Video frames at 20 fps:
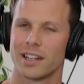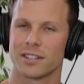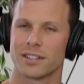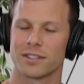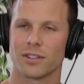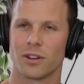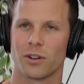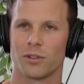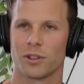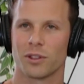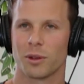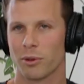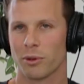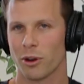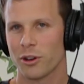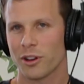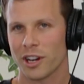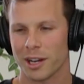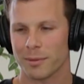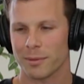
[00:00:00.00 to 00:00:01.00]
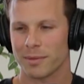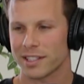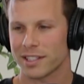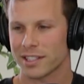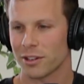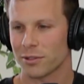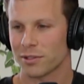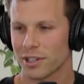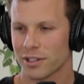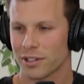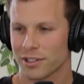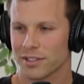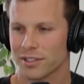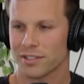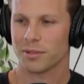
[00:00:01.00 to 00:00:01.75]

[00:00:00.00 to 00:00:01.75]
So the program that's out there, just so